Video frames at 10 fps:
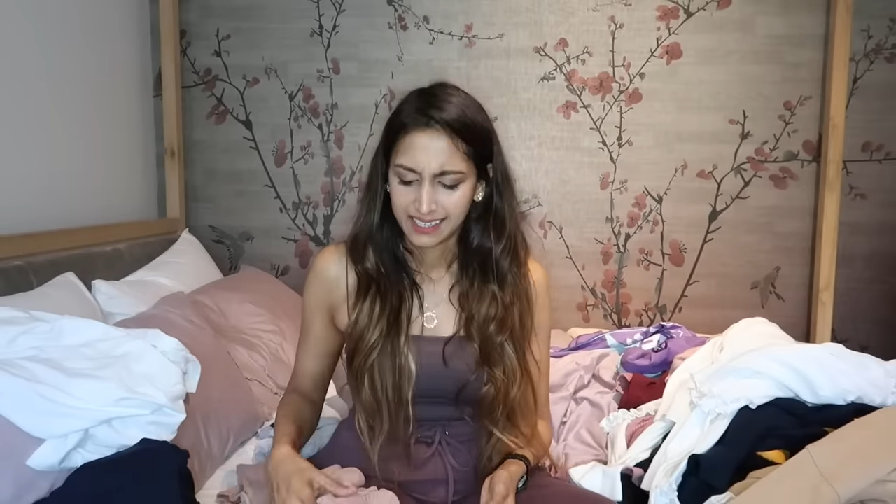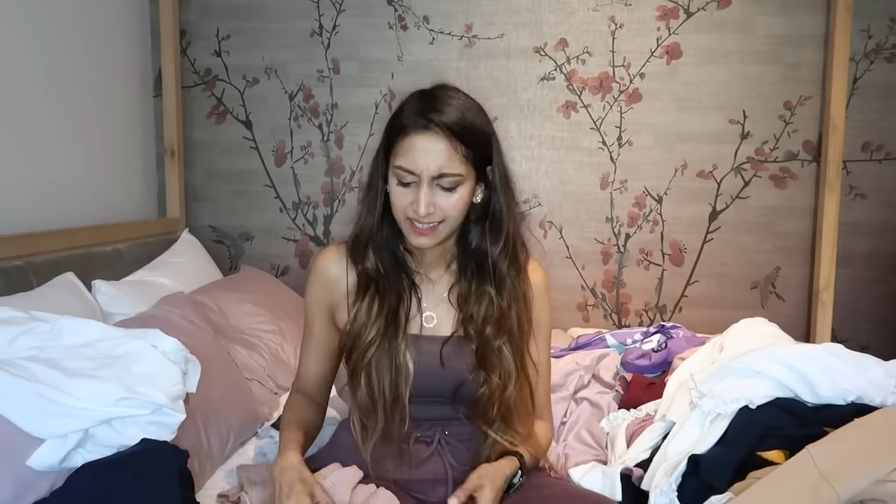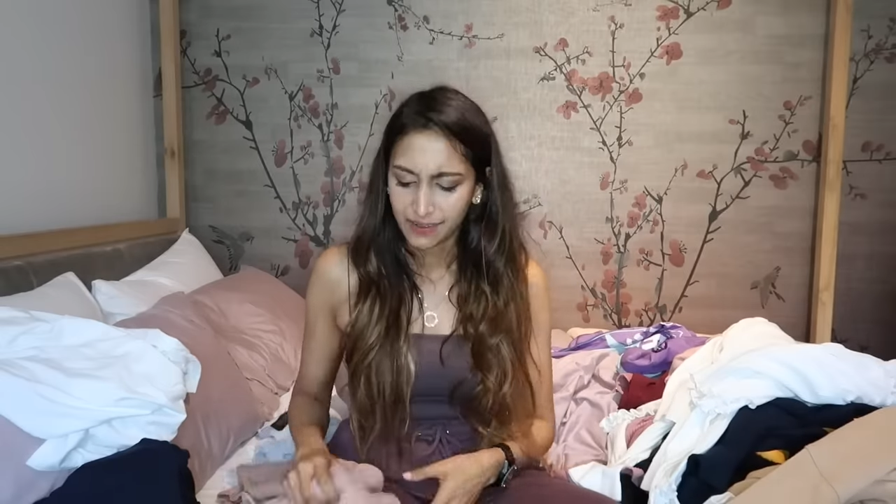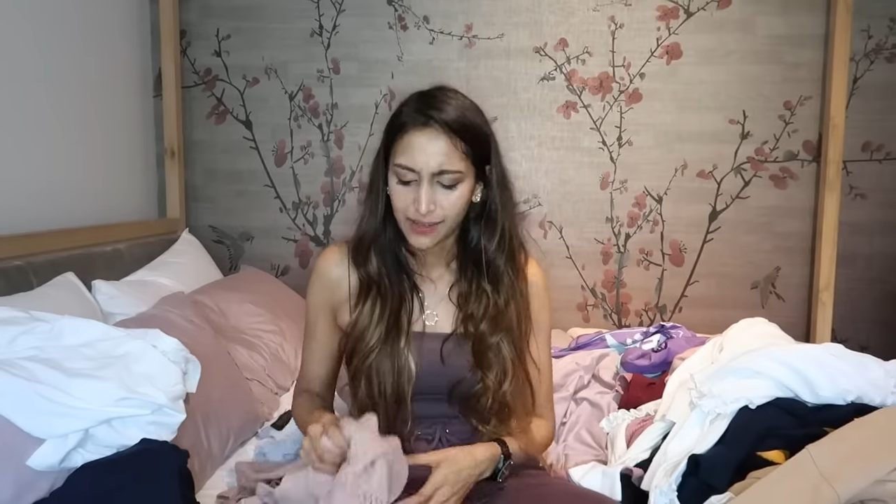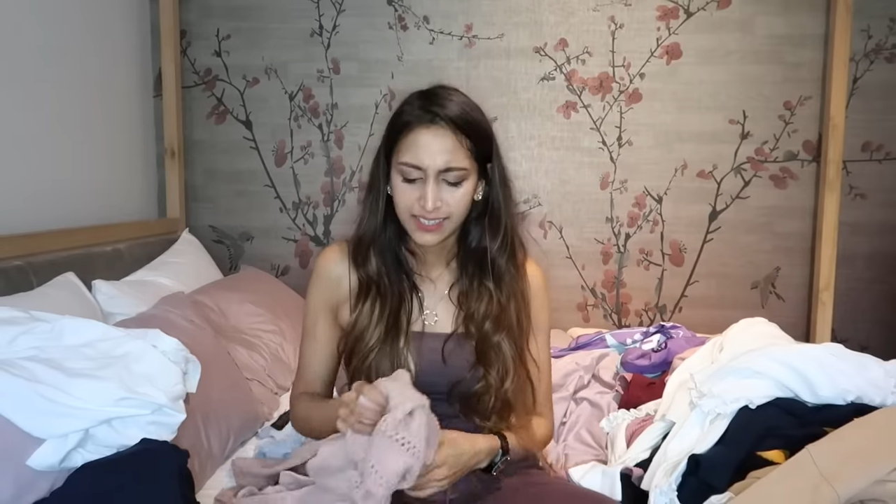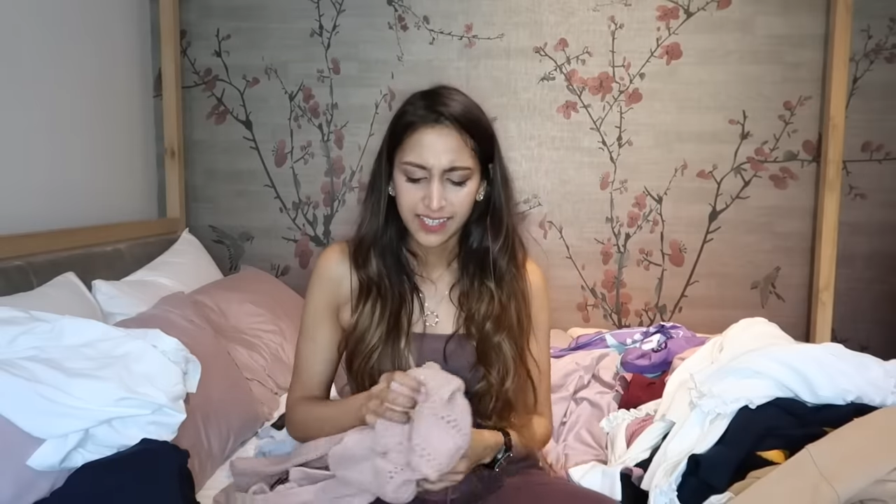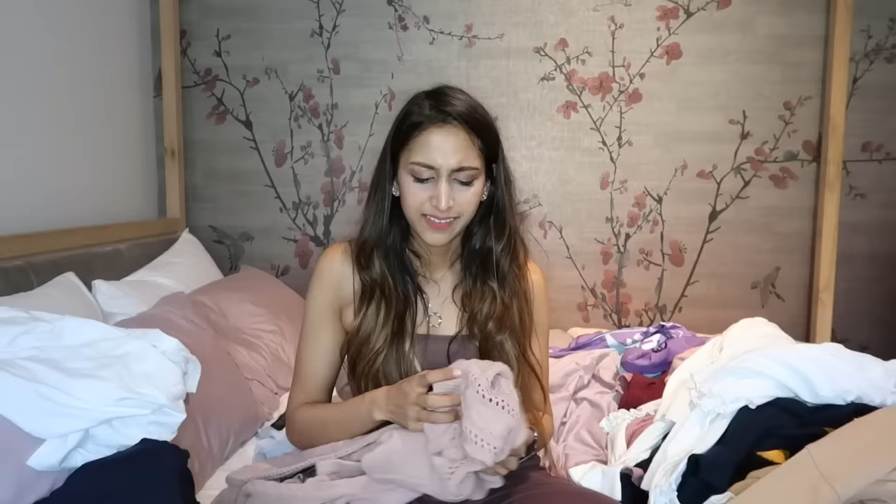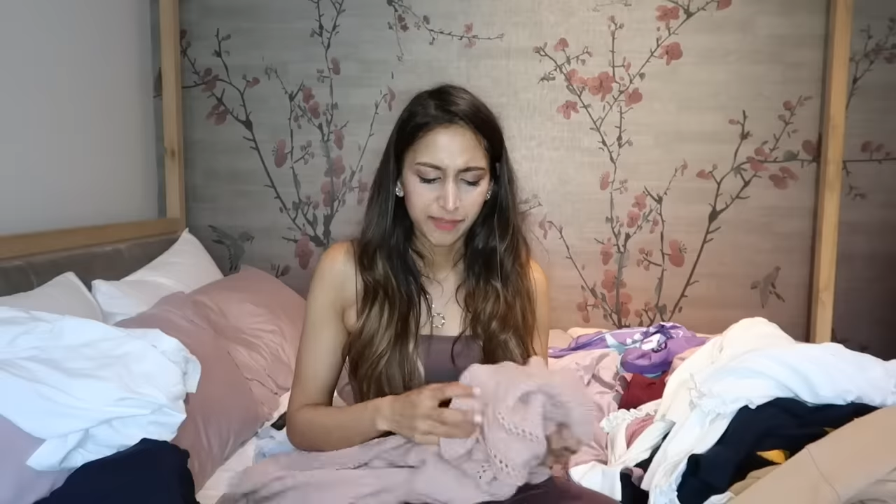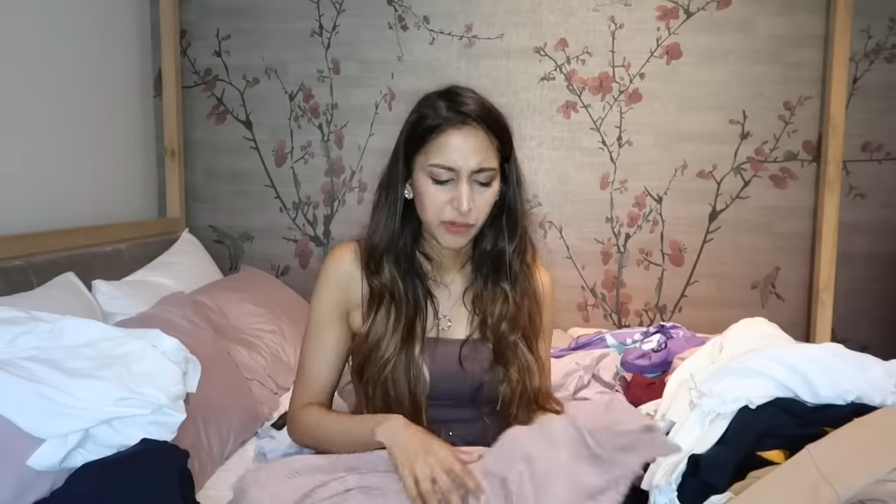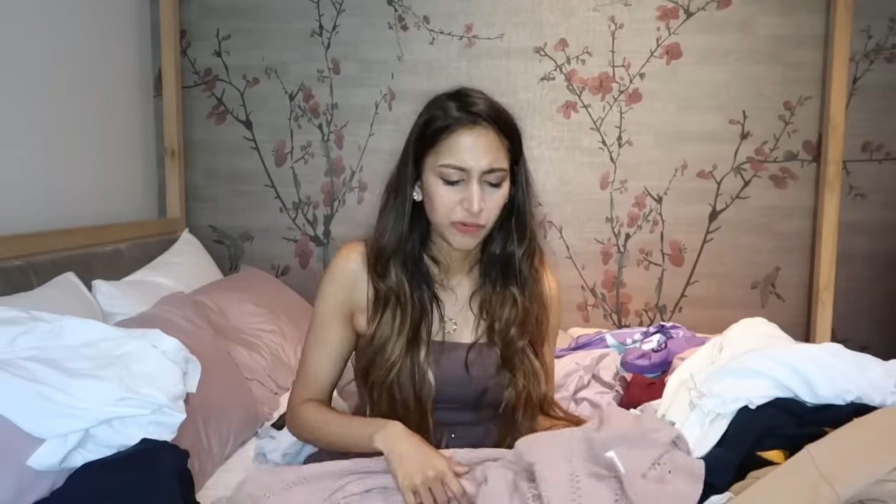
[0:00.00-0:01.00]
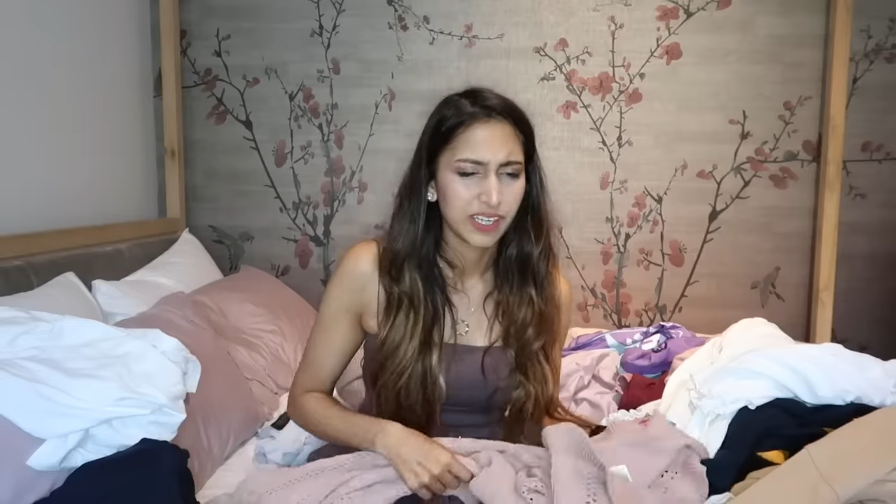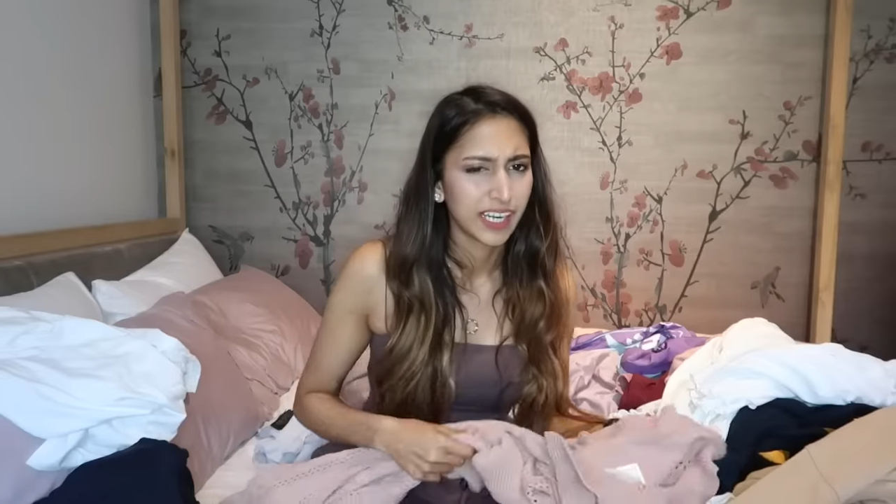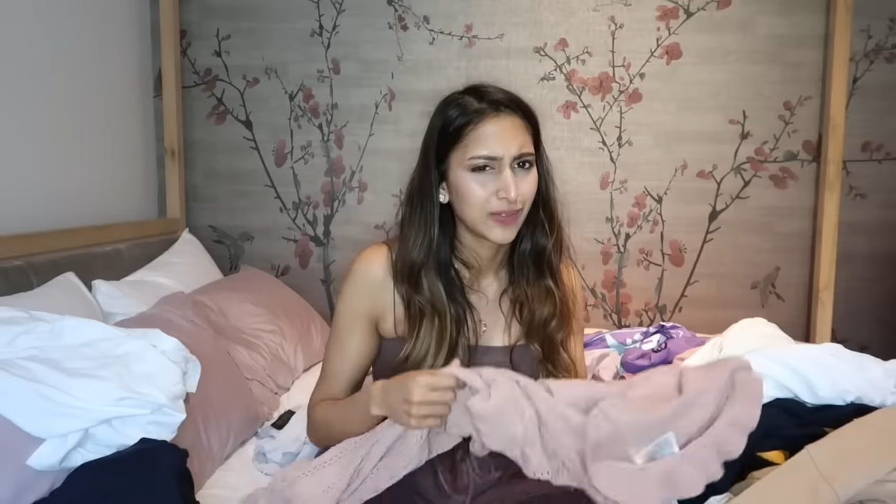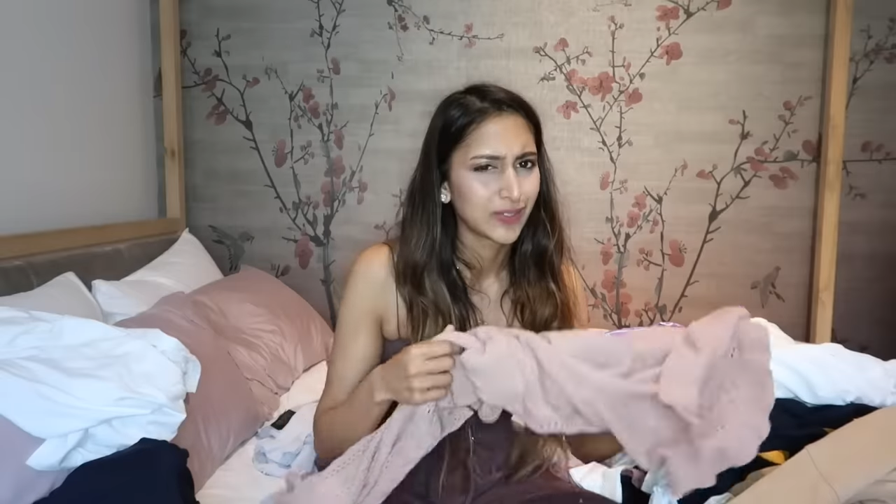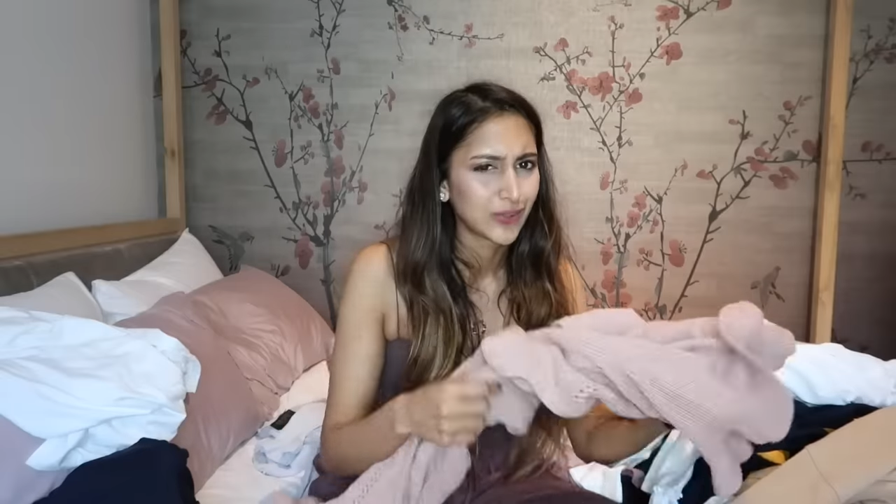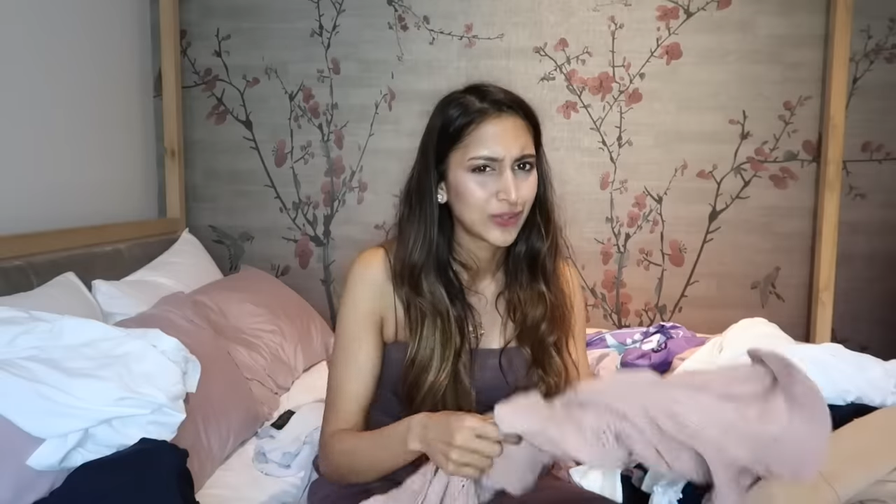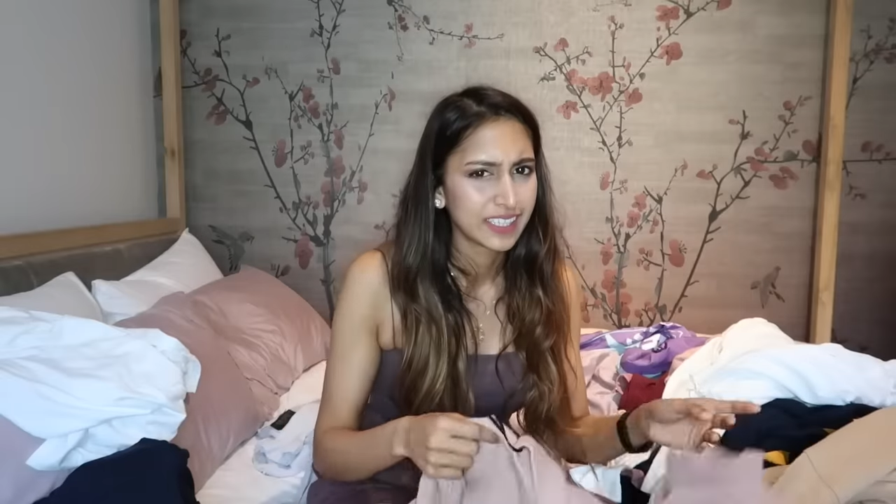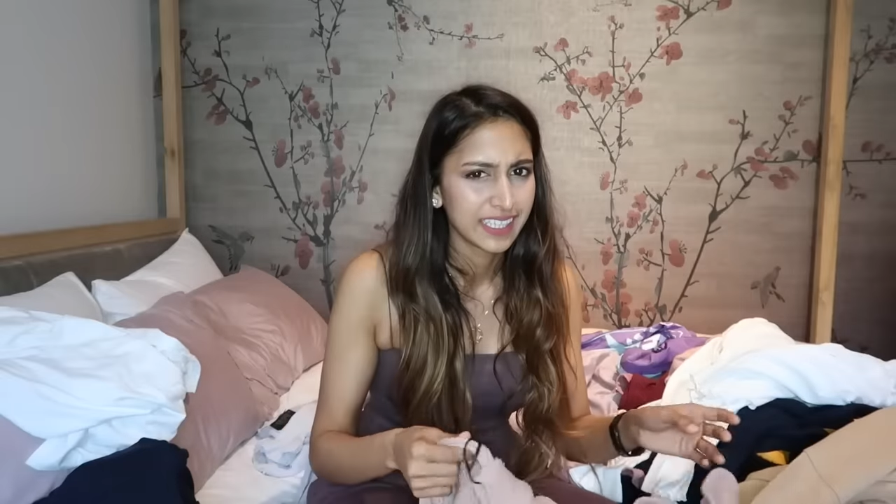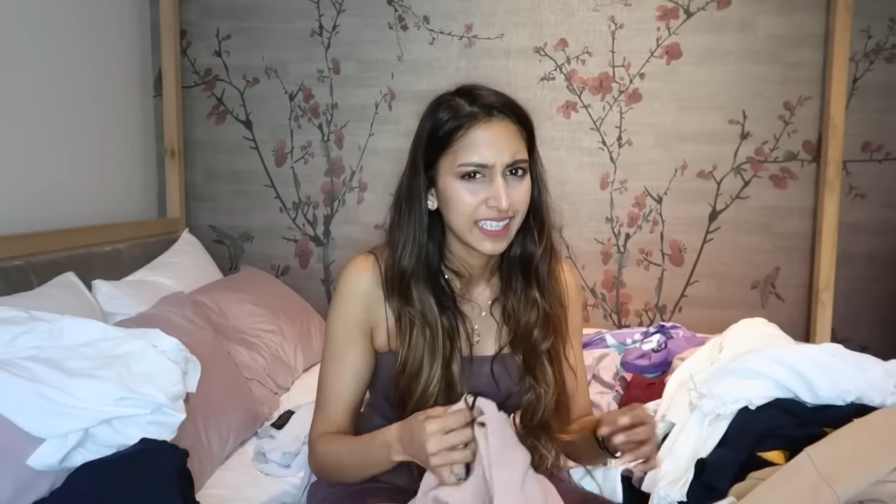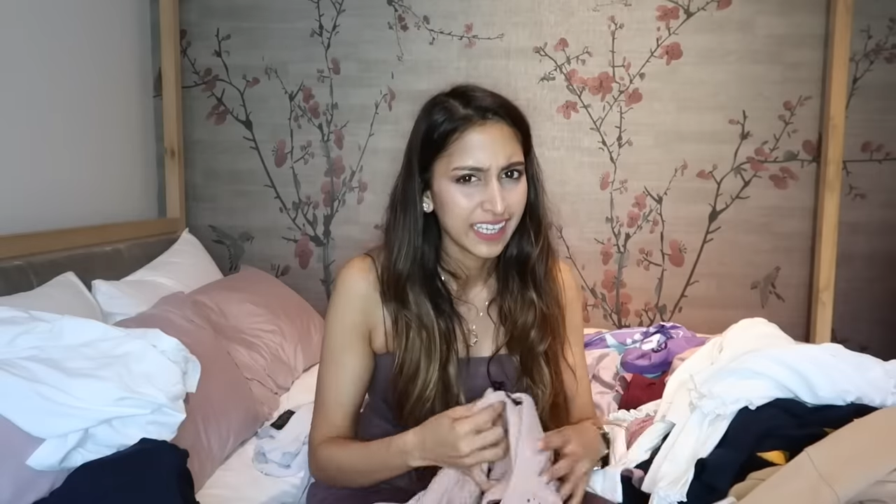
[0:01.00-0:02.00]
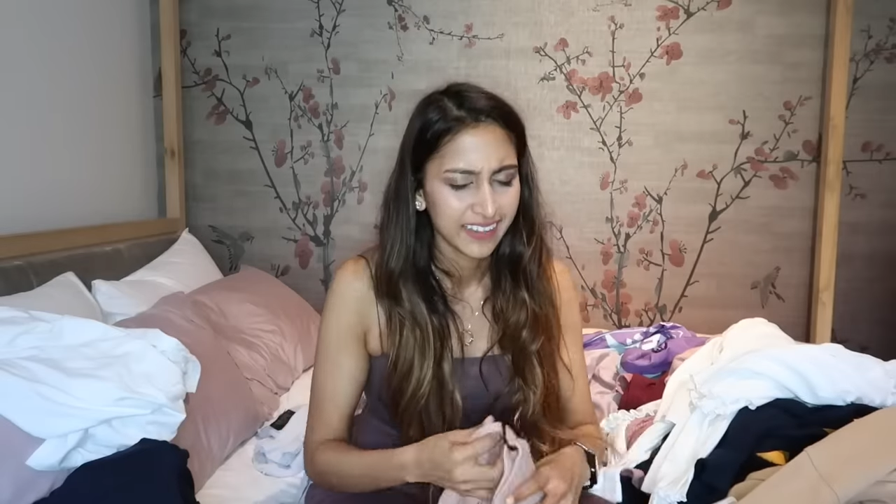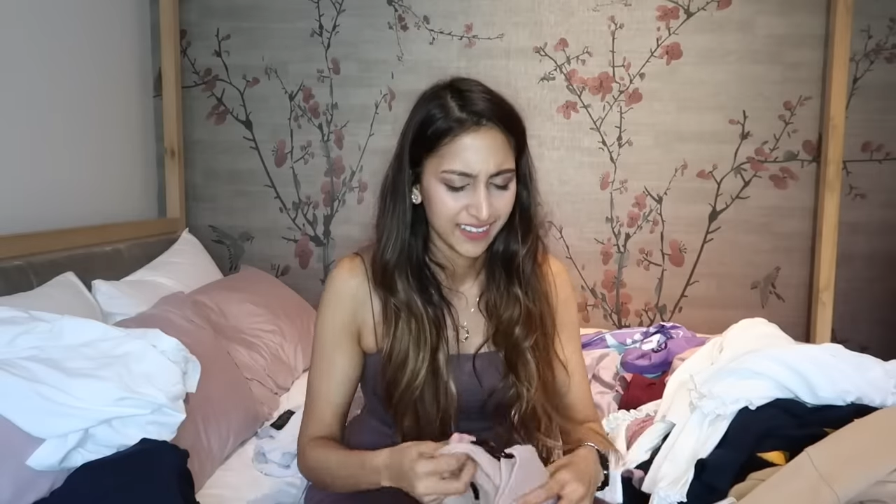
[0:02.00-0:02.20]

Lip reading: And I found out that my one leg was shorter than the other.